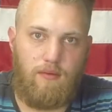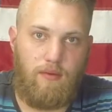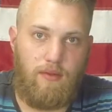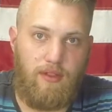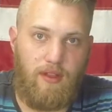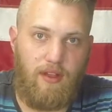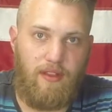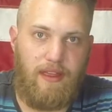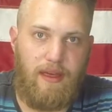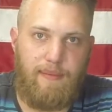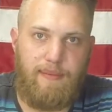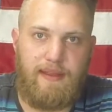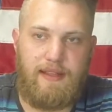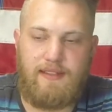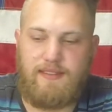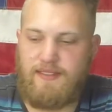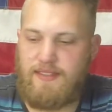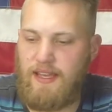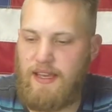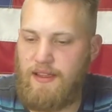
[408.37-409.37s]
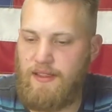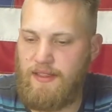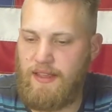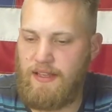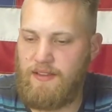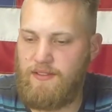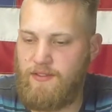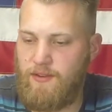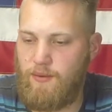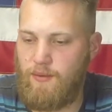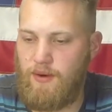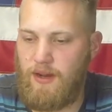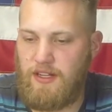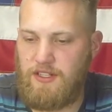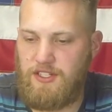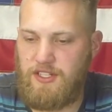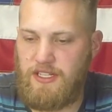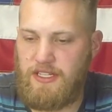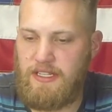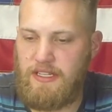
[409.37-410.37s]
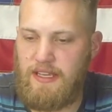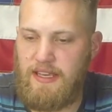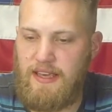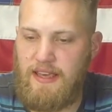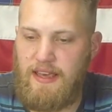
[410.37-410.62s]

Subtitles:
With all that being said, thanks for watching.